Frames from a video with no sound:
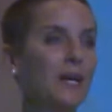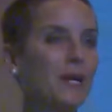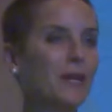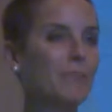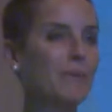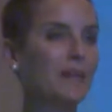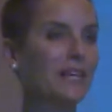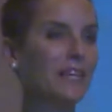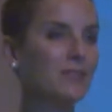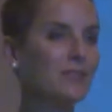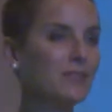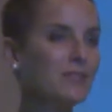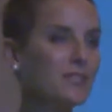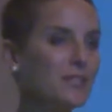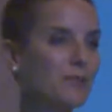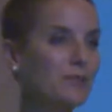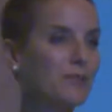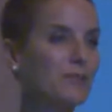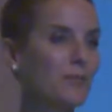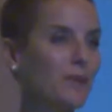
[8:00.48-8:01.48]
but he
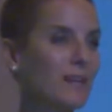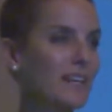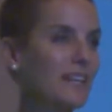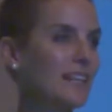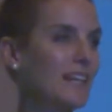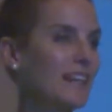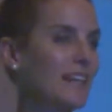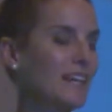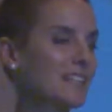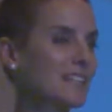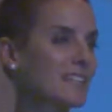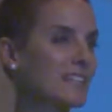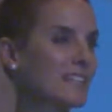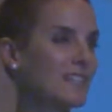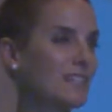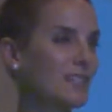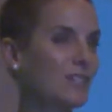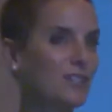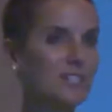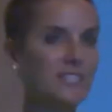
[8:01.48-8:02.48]
also was one that
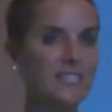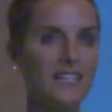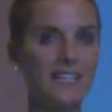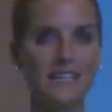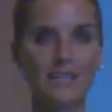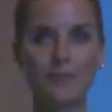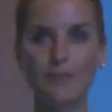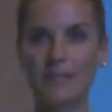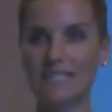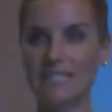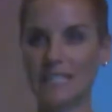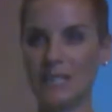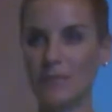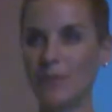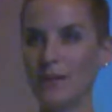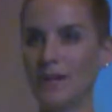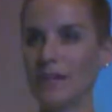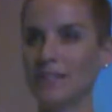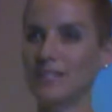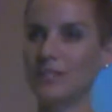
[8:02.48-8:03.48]
looked a little bit
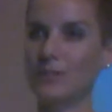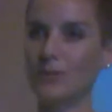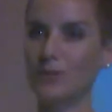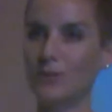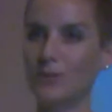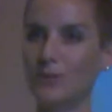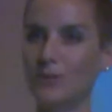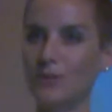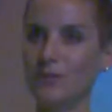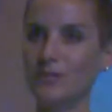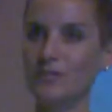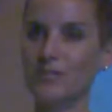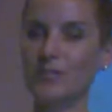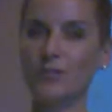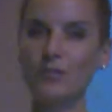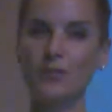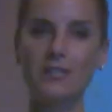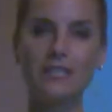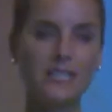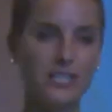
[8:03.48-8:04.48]
deeper and saw
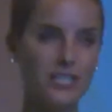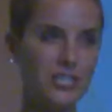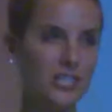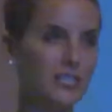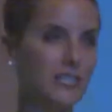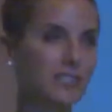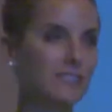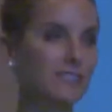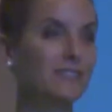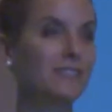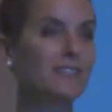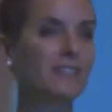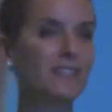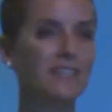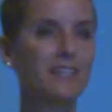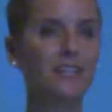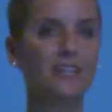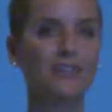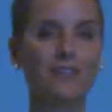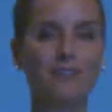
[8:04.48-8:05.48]
two additional
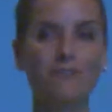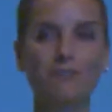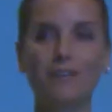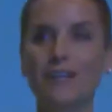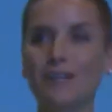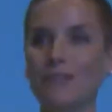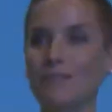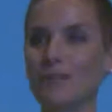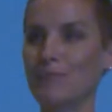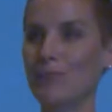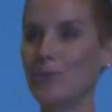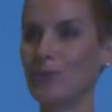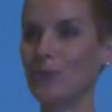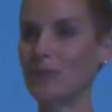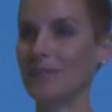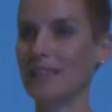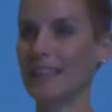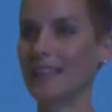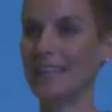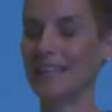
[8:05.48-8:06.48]
rather
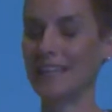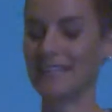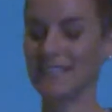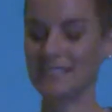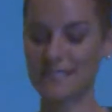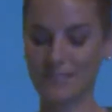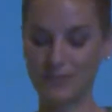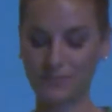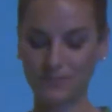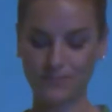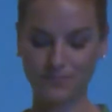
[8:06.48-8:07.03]
important things.